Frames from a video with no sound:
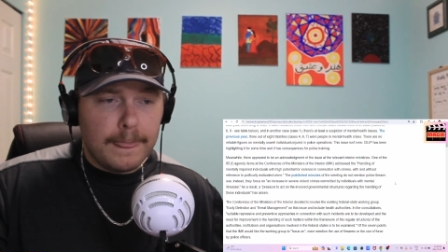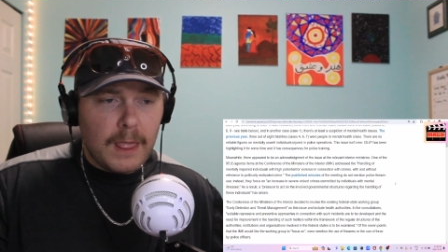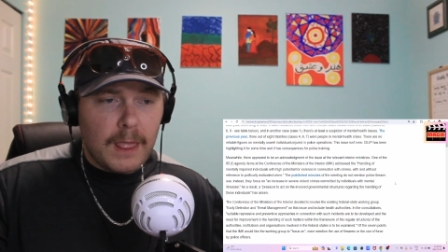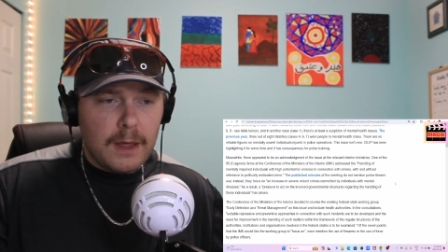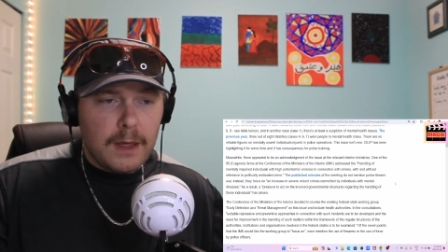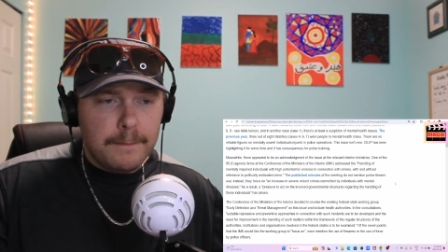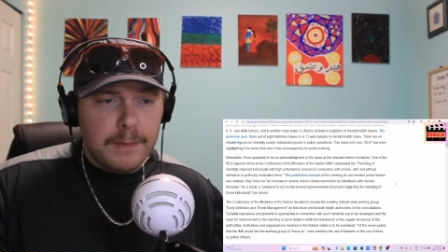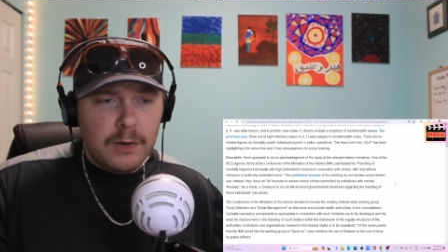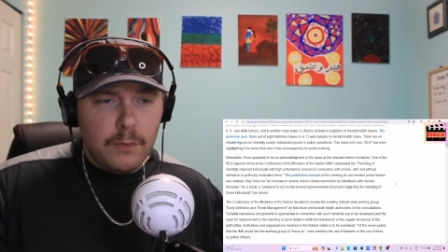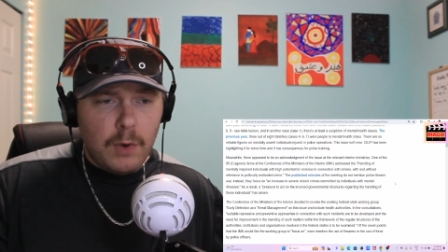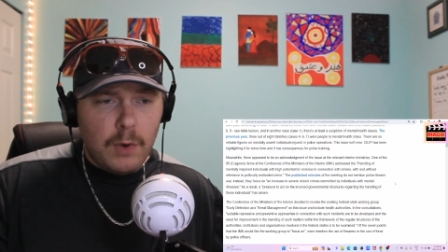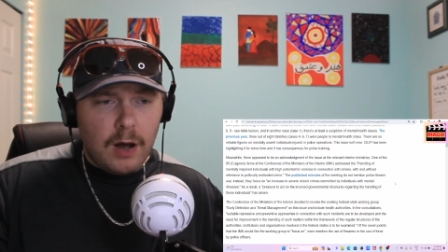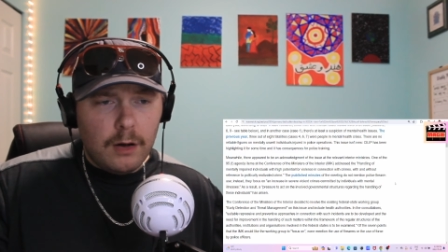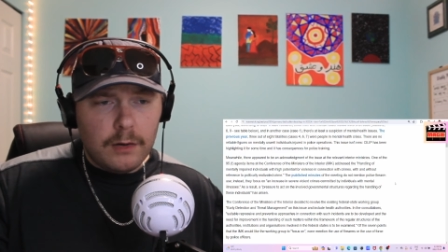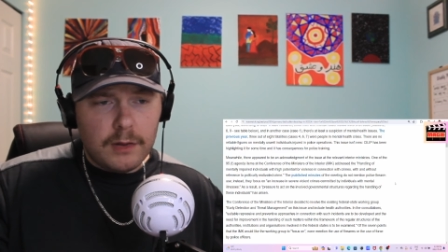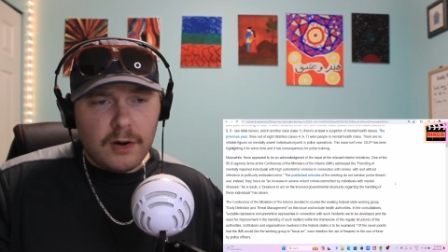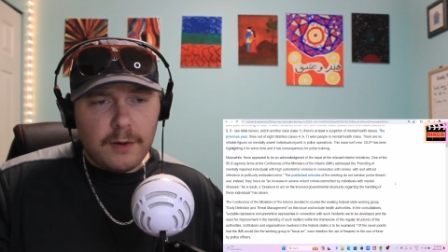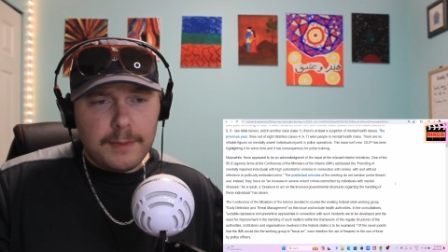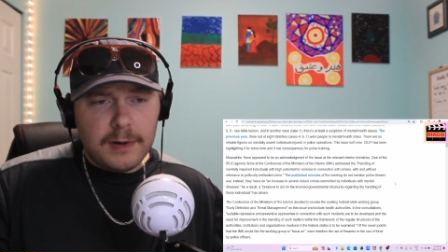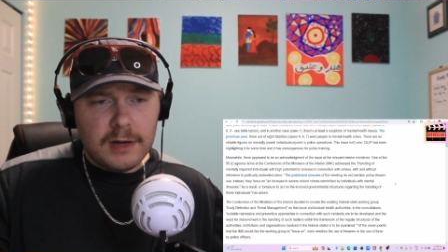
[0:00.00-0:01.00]

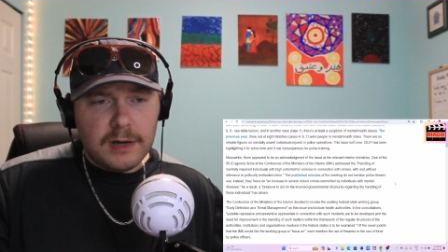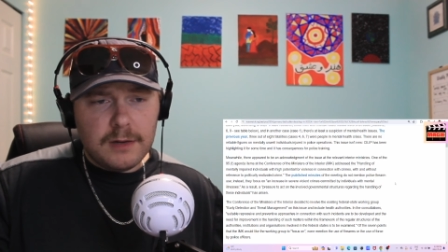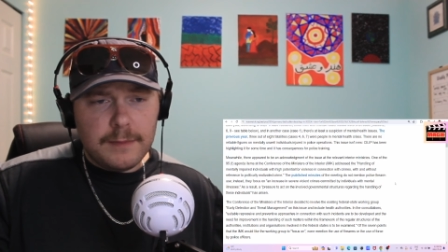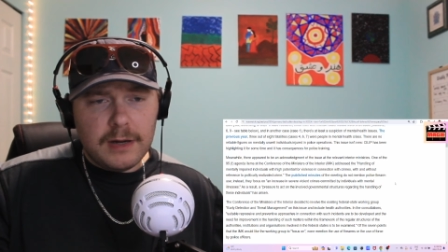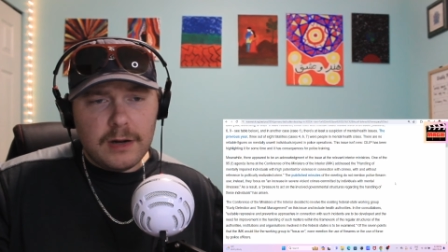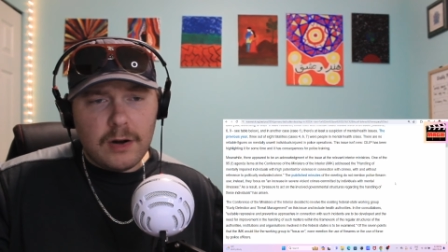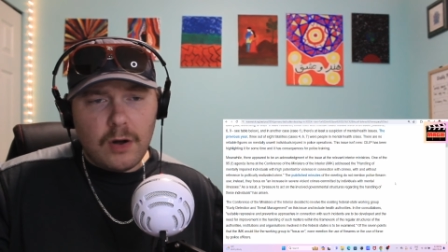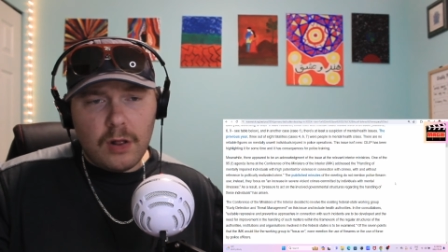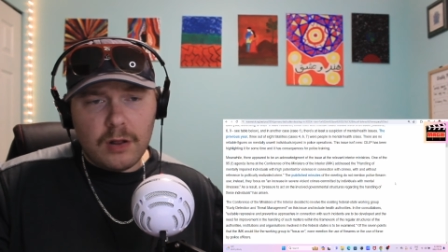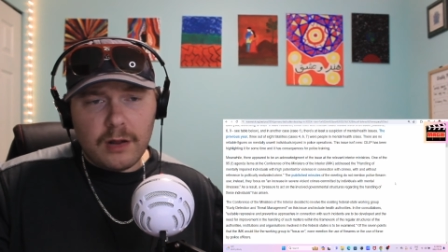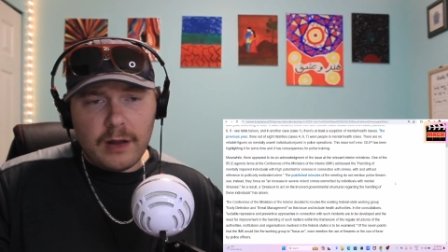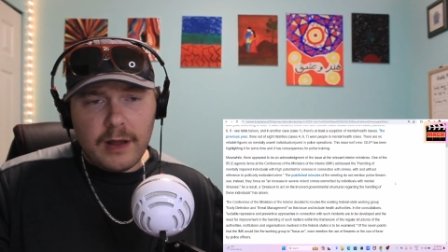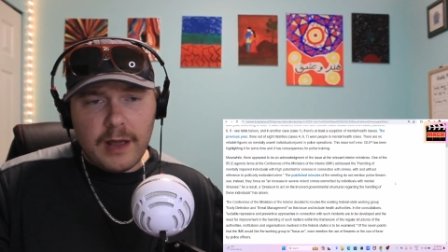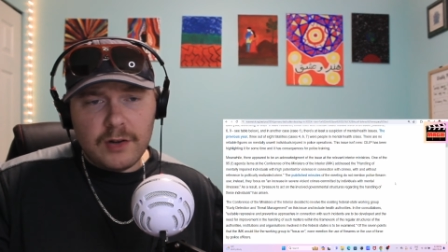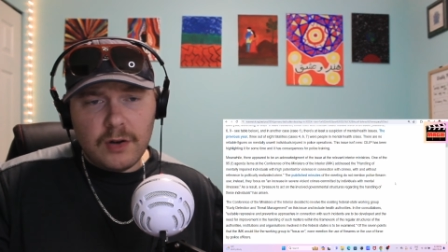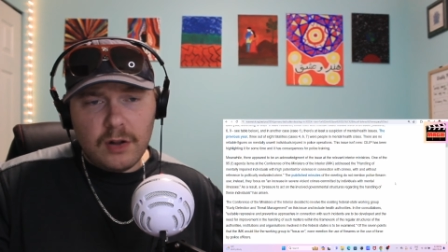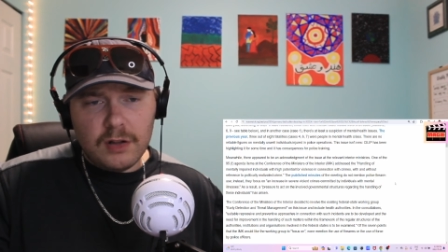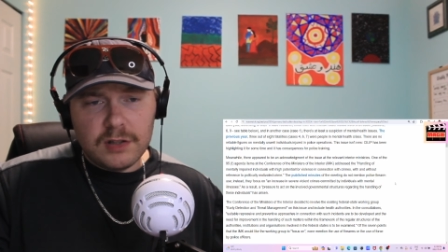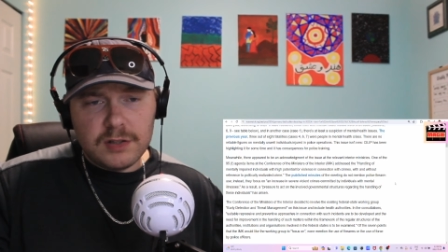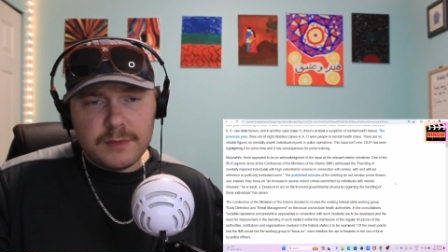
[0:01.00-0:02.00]
Meanwhile, there appeared to be an
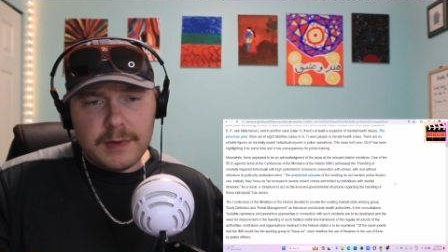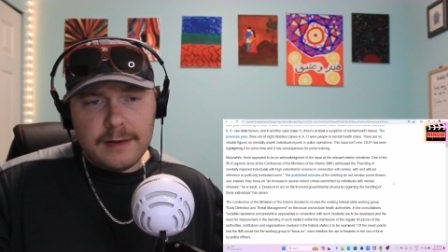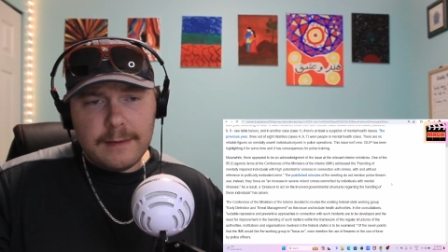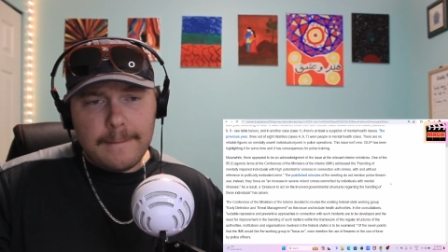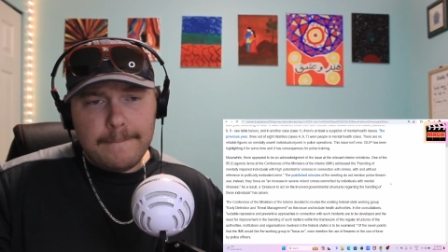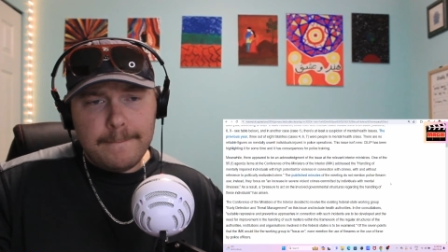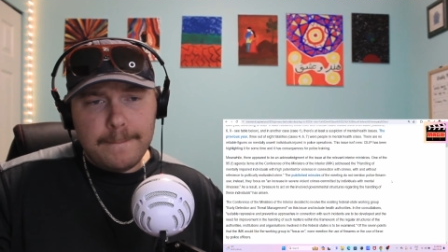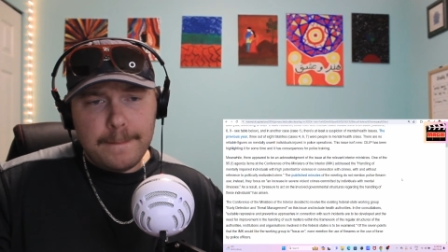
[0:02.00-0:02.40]
acknowledgement